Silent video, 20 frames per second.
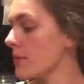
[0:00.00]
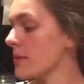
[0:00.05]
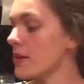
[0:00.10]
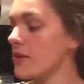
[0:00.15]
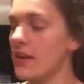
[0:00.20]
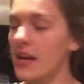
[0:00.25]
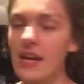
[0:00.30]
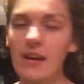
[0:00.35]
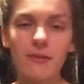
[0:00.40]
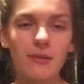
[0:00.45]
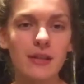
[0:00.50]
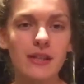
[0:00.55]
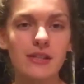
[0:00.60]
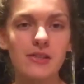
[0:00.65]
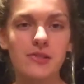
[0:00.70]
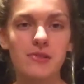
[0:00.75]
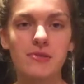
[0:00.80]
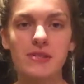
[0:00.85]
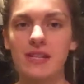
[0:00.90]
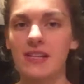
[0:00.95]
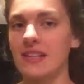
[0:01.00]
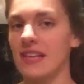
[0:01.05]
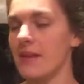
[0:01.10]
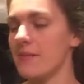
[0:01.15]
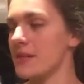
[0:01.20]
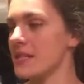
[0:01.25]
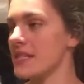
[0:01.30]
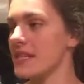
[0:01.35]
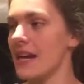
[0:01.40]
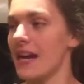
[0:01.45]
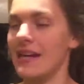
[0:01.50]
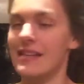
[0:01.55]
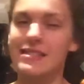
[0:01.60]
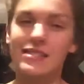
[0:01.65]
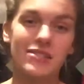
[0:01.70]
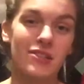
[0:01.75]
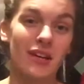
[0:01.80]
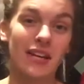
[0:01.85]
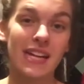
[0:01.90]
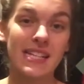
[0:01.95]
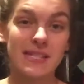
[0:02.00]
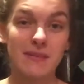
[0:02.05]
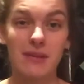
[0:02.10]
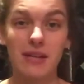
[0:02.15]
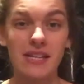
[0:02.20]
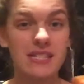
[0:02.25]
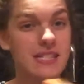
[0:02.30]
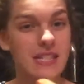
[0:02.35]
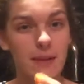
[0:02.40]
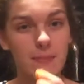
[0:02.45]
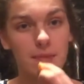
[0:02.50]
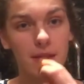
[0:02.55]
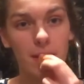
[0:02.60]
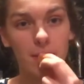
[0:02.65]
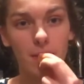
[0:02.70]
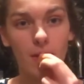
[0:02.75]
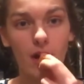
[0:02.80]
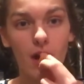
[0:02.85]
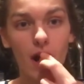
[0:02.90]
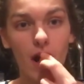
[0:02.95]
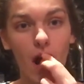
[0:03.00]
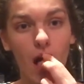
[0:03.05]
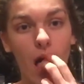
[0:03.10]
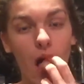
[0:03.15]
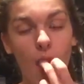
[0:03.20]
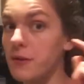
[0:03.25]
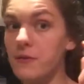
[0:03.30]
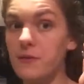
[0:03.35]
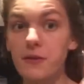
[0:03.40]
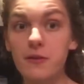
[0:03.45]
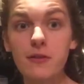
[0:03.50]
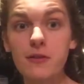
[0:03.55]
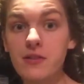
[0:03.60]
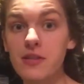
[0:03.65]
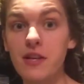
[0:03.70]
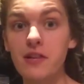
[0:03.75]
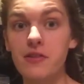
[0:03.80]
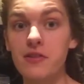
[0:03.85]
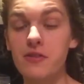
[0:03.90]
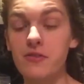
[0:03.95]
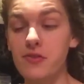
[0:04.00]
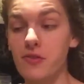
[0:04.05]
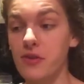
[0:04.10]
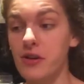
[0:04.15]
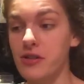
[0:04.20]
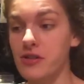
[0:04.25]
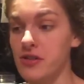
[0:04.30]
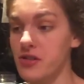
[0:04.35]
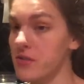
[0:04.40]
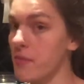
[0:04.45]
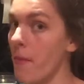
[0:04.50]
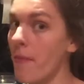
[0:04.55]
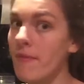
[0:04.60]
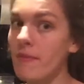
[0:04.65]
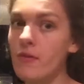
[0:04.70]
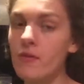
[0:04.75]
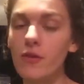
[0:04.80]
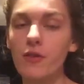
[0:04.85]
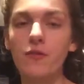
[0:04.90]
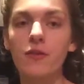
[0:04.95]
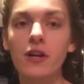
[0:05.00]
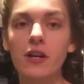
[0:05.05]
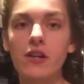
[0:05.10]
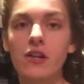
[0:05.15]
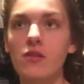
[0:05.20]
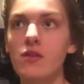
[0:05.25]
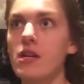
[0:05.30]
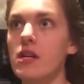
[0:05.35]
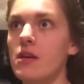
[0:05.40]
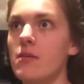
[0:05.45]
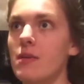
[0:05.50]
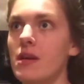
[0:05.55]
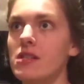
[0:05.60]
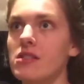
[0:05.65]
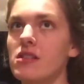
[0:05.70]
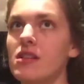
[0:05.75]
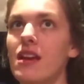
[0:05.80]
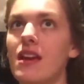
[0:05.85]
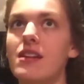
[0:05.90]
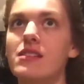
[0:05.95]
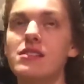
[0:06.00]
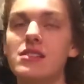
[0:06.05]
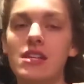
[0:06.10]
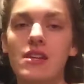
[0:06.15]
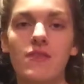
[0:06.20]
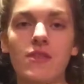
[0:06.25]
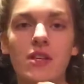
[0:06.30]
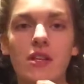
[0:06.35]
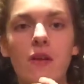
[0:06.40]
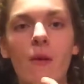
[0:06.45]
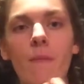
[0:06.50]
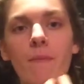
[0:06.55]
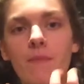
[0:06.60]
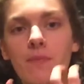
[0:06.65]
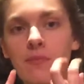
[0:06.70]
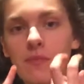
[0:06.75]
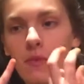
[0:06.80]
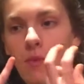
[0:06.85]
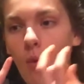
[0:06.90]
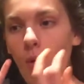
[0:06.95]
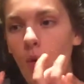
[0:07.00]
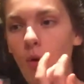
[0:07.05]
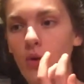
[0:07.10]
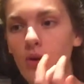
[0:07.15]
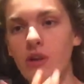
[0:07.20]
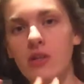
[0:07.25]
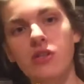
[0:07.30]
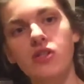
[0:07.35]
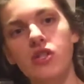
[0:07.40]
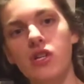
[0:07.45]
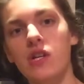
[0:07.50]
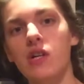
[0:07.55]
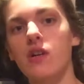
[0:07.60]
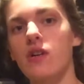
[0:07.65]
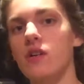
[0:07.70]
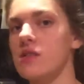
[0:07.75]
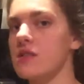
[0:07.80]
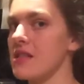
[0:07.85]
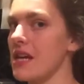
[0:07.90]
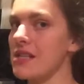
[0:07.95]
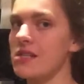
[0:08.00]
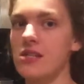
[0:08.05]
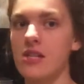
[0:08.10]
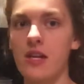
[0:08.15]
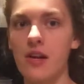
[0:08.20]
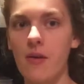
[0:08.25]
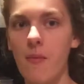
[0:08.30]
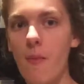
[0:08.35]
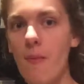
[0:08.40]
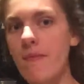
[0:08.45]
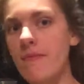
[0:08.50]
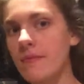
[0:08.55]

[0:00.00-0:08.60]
well, but you can't really juice a clementine, so I guess I'm gonna skip that part. But if you decide to use oranges, feel free to do it. It makes the cakes even orangier and zestier.